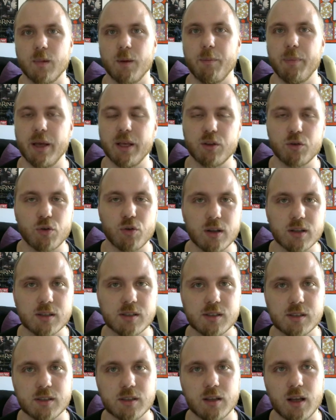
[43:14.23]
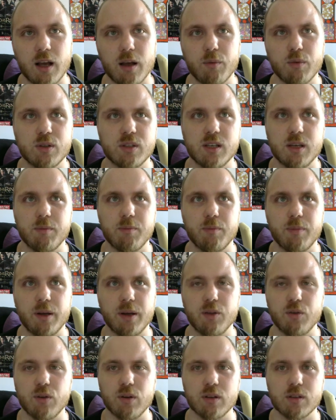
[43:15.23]
patrons, I would say
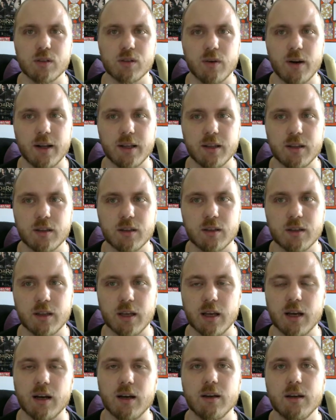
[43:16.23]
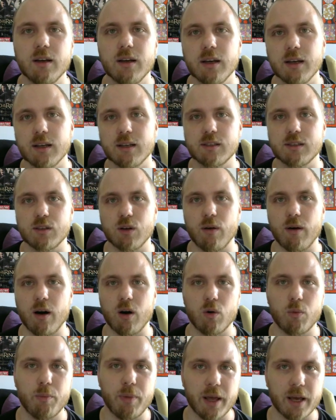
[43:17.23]
patrons, right? Yeah. So
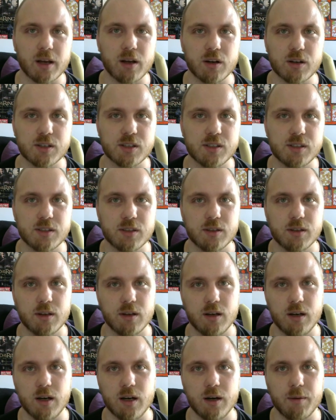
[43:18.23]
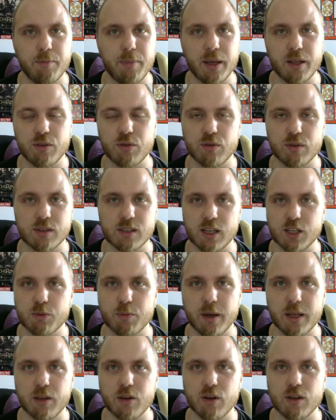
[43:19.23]
our backers,
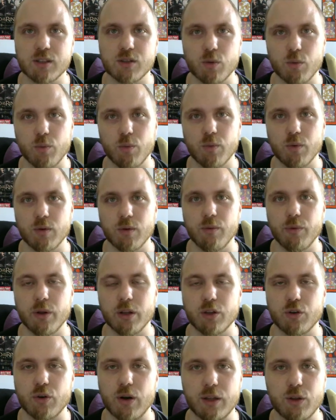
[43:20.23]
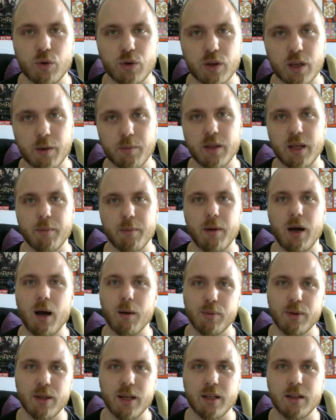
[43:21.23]
patrons, we'll try to keep them
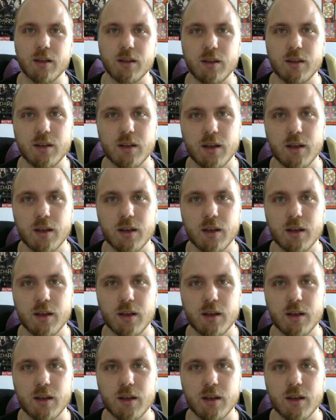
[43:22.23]
updated,